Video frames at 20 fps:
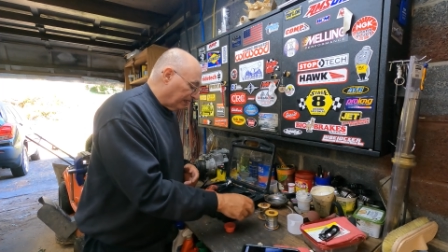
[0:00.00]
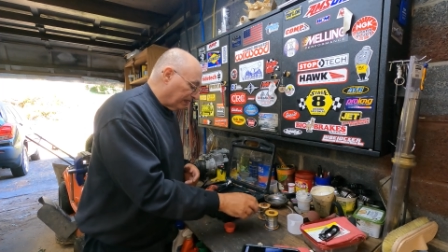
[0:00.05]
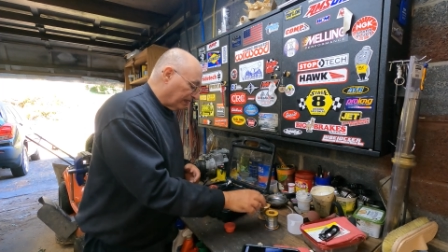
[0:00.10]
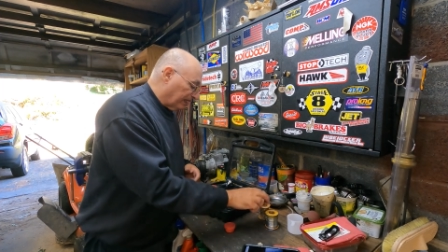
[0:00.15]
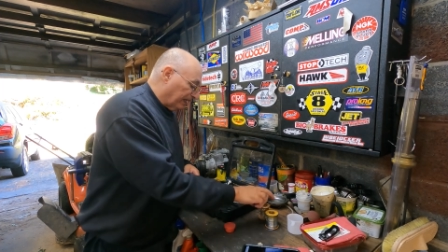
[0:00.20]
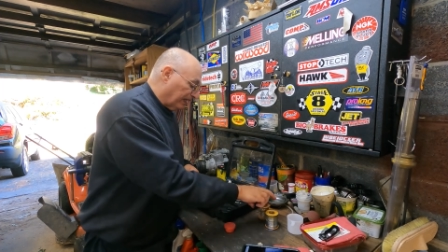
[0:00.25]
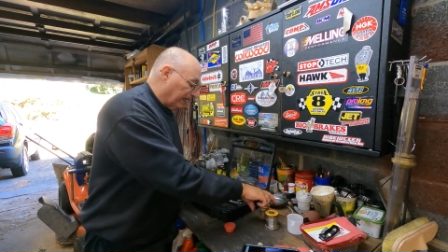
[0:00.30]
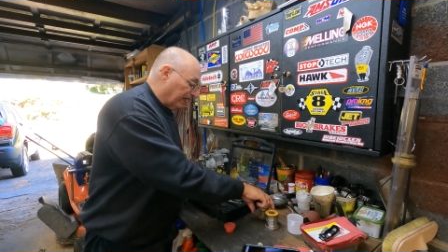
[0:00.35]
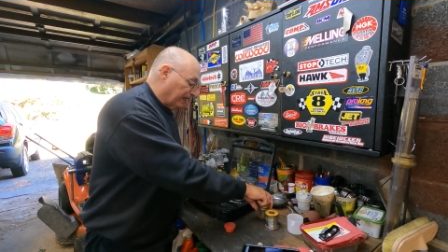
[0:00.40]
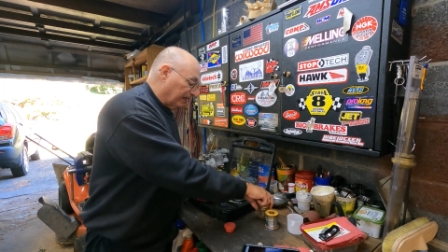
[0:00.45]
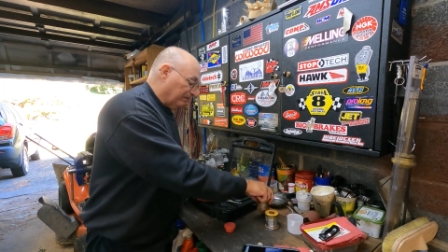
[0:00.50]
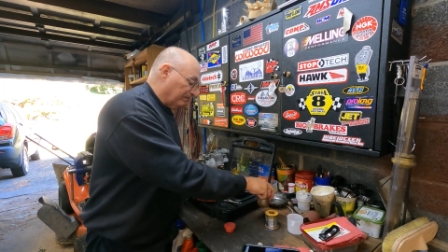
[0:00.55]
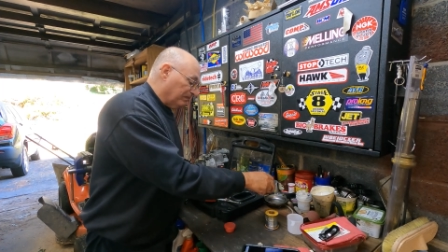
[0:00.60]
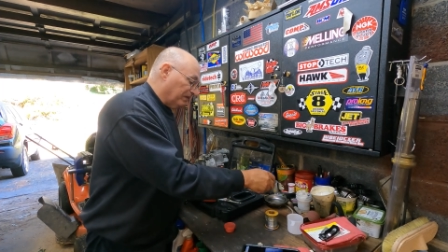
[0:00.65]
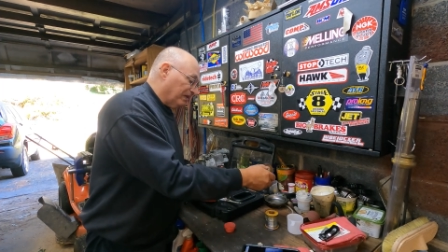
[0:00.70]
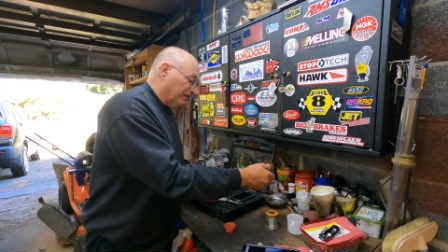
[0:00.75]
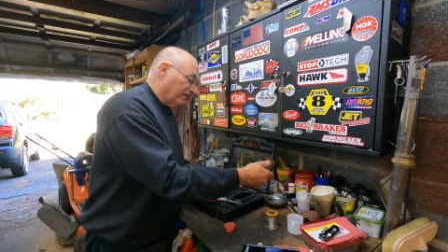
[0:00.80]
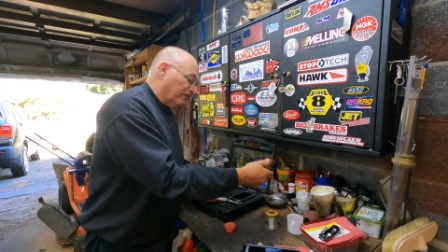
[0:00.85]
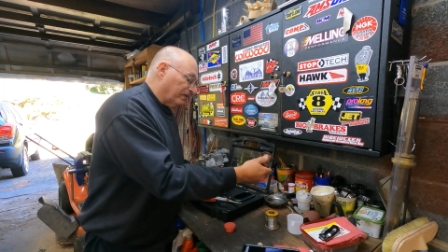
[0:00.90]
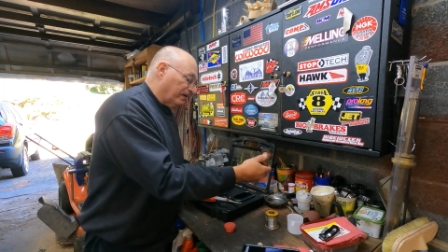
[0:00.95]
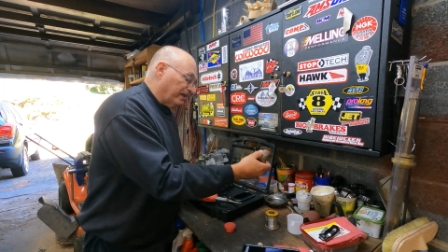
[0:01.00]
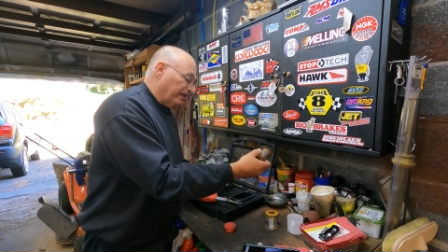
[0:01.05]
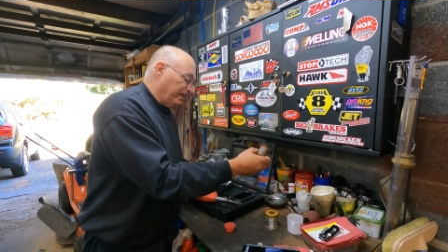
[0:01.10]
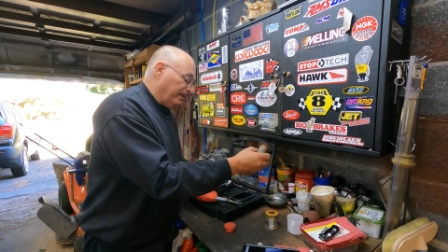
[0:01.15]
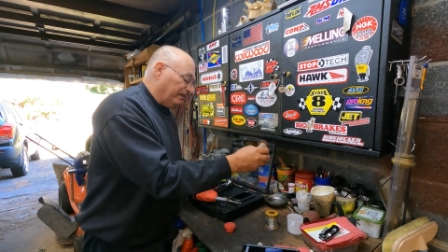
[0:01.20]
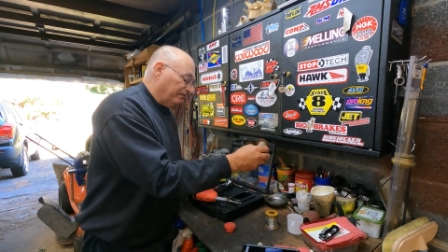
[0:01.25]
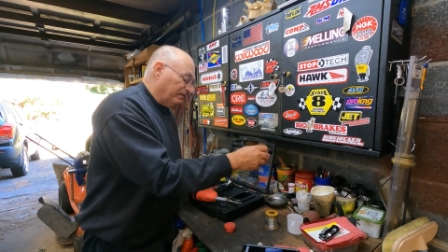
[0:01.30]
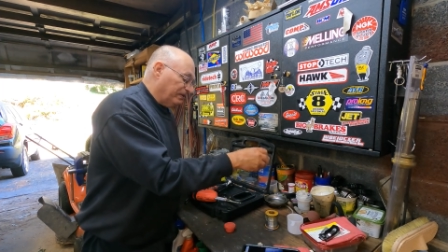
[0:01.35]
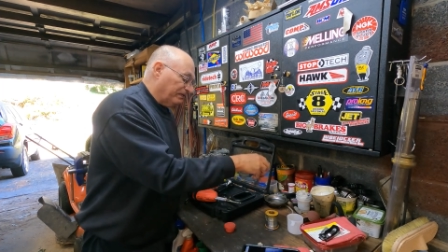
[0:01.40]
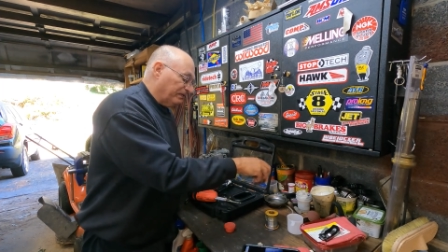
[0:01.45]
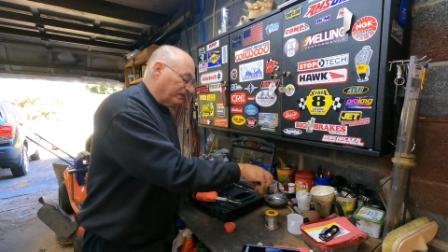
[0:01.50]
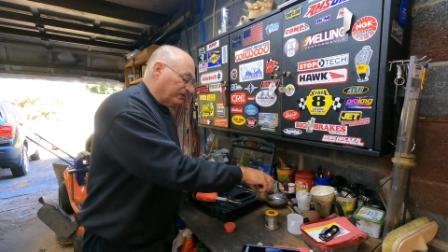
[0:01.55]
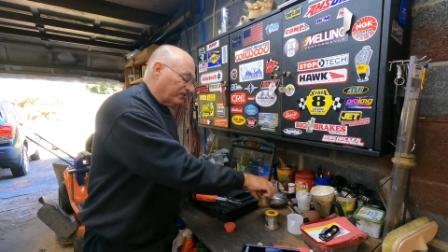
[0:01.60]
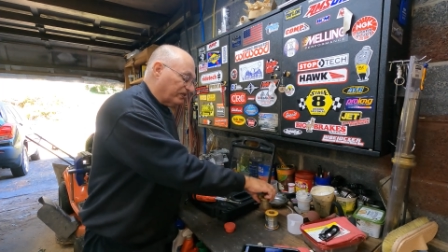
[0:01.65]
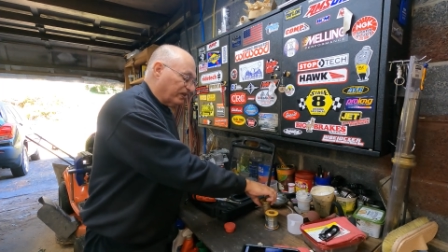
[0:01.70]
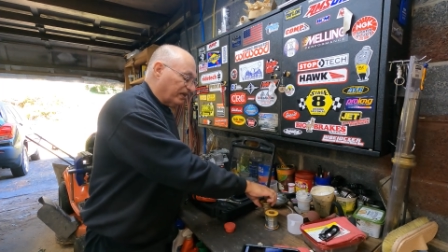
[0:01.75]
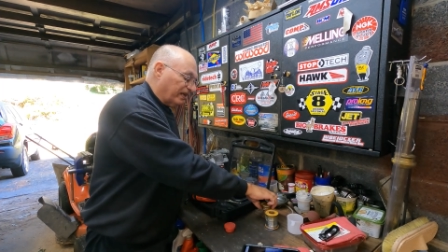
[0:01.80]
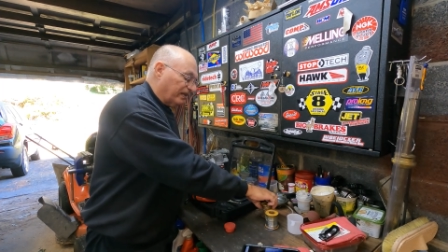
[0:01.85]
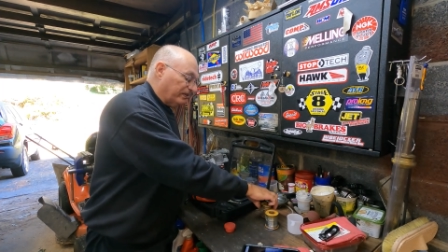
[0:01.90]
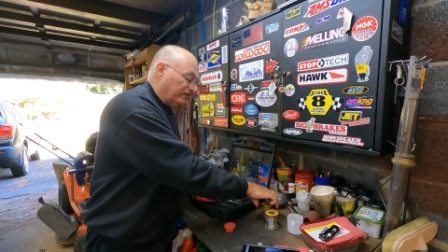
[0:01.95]
I got a variety of different
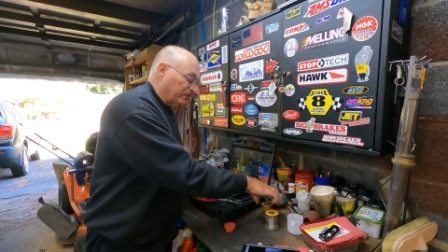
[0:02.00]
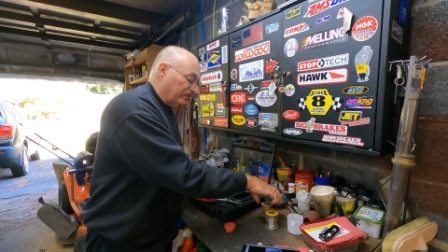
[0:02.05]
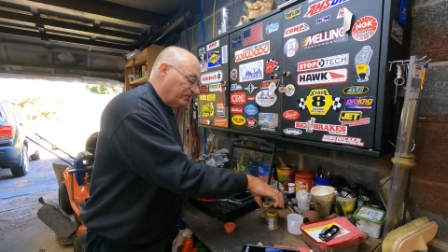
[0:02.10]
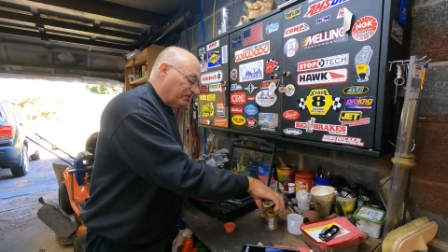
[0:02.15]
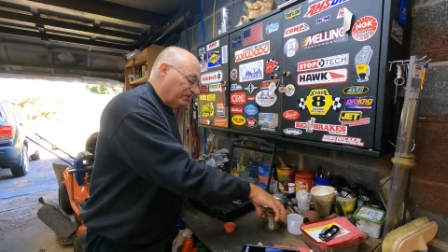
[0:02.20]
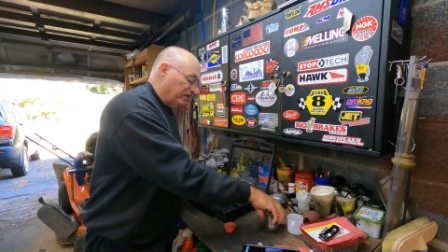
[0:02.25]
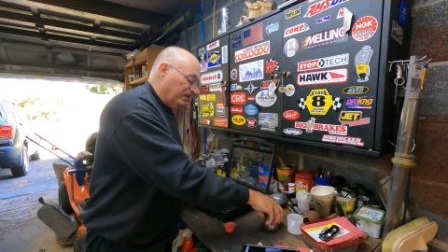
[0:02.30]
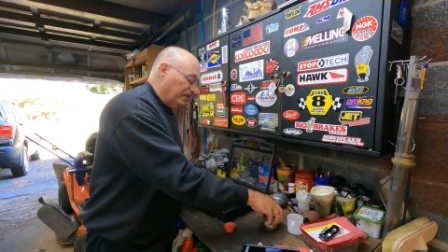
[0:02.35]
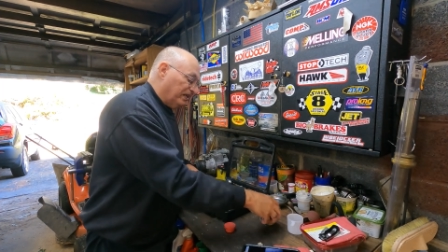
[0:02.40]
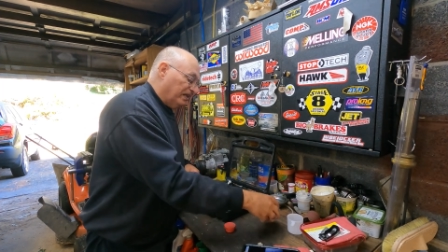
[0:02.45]
solders.